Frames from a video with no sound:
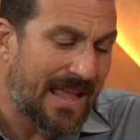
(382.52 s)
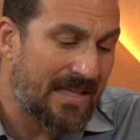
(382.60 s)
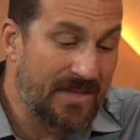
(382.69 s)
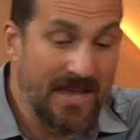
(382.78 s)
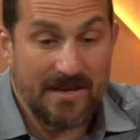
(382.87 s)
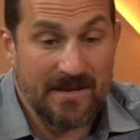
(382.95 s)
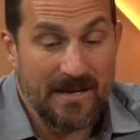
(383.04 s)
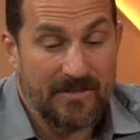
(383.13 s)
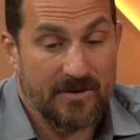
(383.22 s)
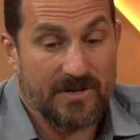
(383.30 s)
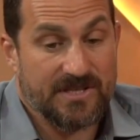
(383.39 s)
And then
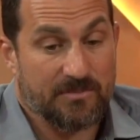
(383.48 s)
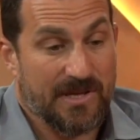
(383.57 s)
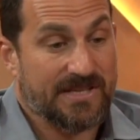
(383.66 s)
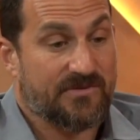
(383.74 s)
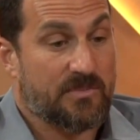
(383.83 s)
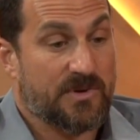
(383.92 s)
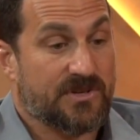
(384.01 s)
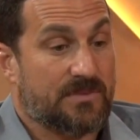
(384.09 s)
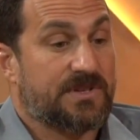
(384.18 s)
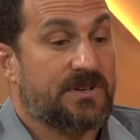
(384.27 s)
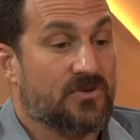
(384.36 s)
there is a place for
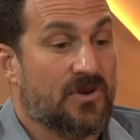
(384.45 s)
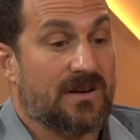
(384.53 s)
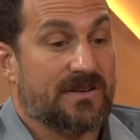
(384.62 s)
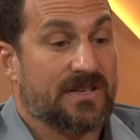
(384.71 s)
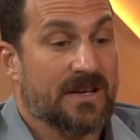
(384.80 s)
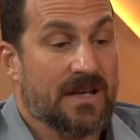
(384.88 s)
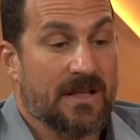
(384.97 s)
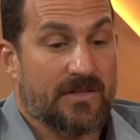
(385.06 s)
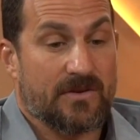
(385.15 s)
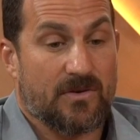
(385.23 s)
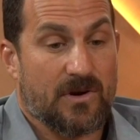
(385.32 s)
prescription drugs.
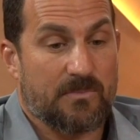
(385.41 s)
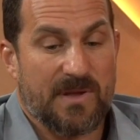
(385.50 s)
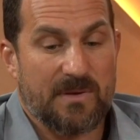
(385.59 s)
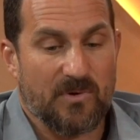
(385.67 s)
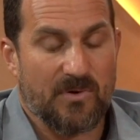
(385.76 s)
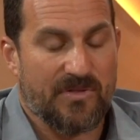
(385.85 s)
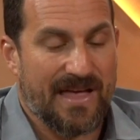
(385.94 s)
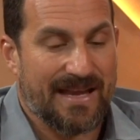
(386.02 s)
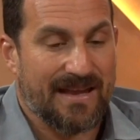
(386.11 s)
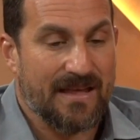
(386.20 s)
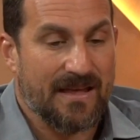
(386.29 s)
There are people
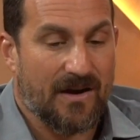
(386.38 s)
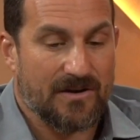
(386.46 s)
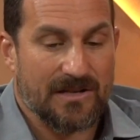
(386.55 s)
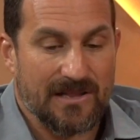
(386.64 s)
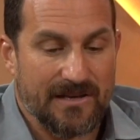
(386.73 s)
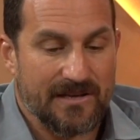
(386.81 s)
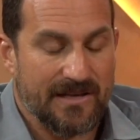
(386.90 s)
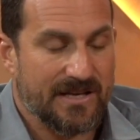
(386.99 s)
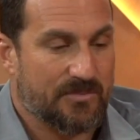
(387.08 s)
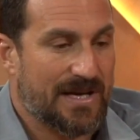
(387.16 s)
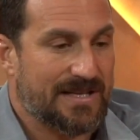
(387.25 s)
that are
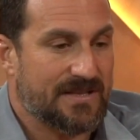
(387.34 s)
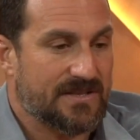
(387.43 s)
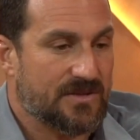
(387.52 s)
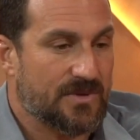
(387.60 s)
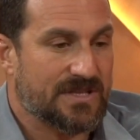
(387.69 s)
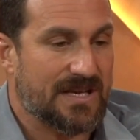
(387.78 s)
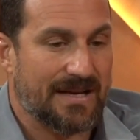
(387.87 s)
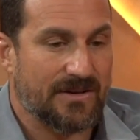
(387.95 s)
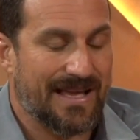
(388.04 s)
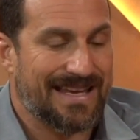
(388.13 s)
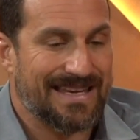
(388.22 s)
clinically depressed and
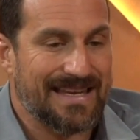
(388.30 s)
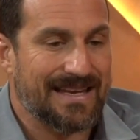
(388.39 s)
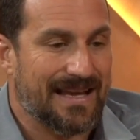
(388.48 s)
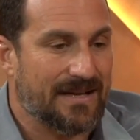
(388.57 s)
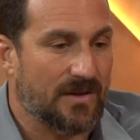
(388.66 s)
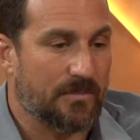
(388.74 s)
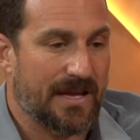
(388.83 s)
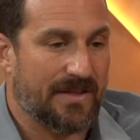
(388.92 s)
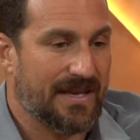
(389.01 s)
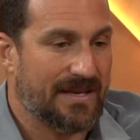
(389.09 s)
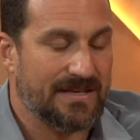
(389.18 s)
suicidal and need help,
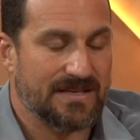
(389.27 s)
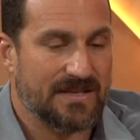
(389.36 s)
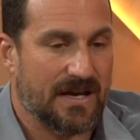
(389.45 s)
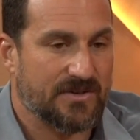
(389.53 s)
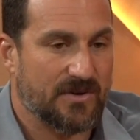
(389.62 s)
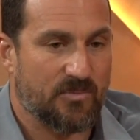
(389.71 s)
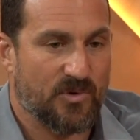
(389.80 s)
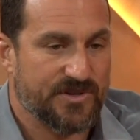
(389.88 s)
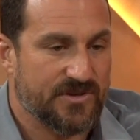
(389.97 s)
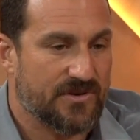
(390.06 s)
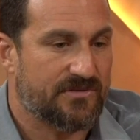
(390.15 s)
and they need to talk to a
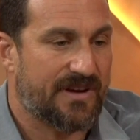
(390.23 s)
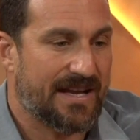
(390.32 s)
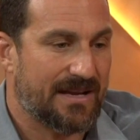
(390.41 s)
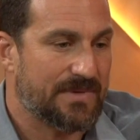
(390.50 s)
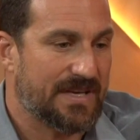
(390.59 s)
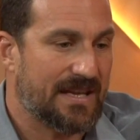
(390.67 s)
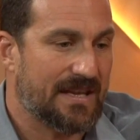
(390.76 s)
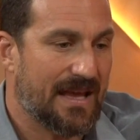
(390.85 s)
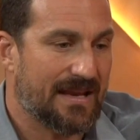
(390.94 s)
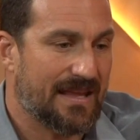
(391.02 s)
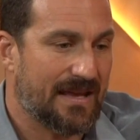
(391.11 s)
board-certified
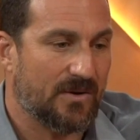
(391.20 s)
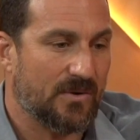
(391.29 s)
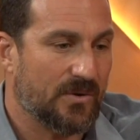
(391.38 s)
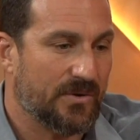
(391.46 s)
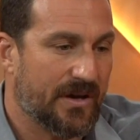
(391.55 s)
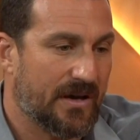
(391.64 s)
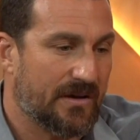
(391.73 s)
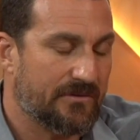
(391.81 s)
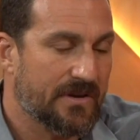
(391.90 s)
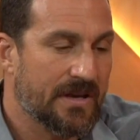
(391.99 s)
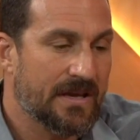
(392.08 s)
MD and get a hold
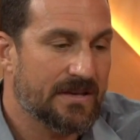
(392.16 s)
of,